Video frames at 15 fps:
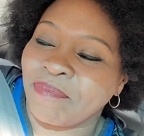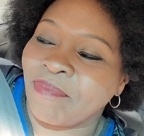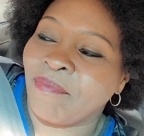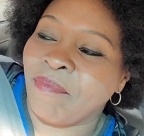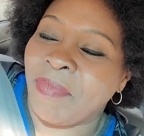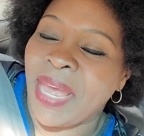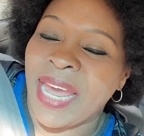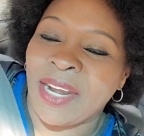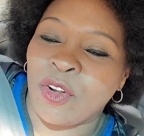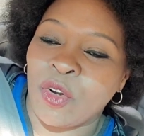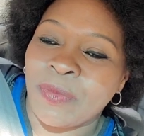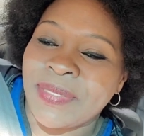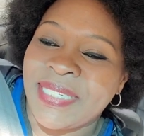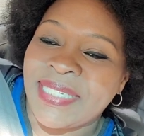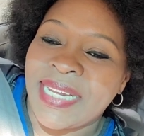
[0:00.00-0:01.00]

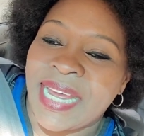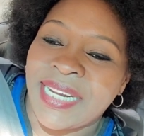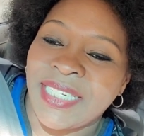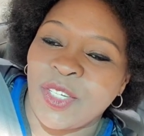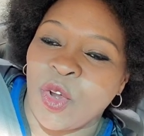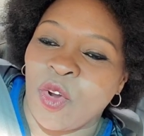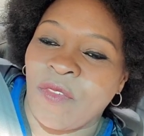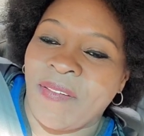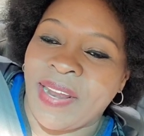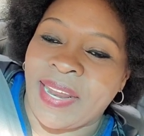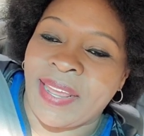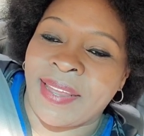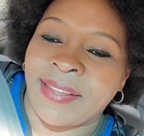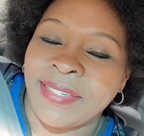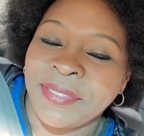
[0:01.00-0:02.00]
bedroom sets over
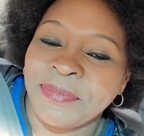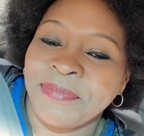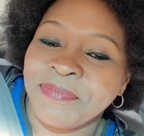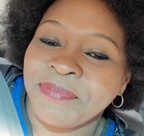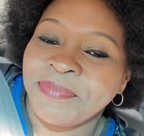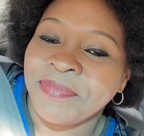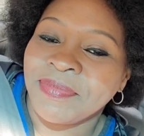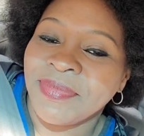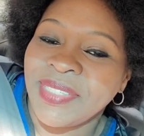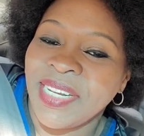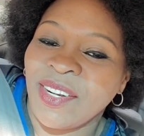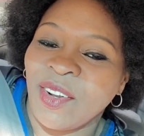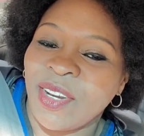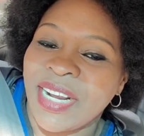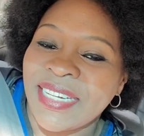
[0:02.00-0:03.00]
there,
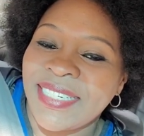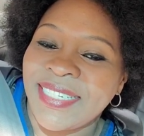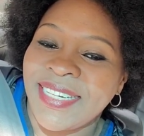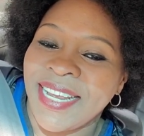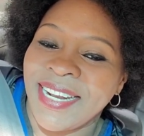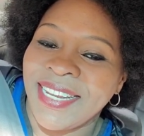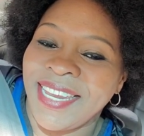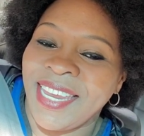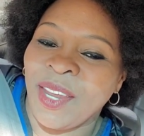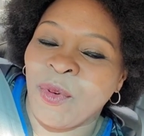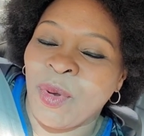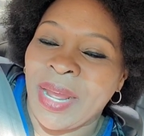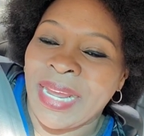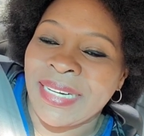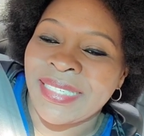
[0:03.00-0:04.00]
the silky
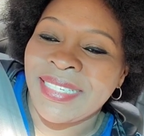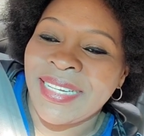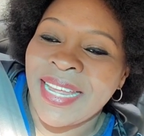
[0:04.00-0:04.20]
ones,